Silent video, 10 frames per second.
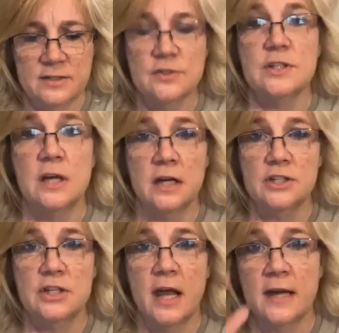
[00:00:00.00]
Master's
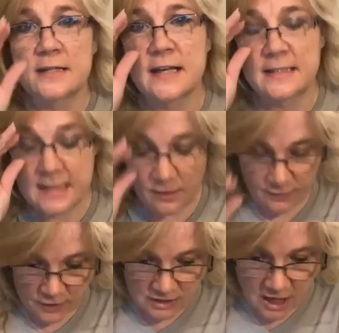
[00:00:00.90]
Touch, and it's on
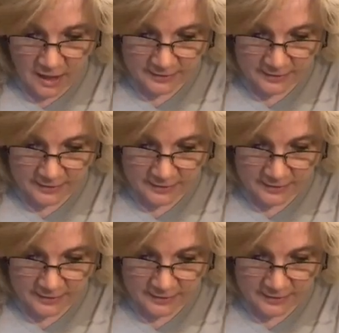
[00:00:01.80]
sale for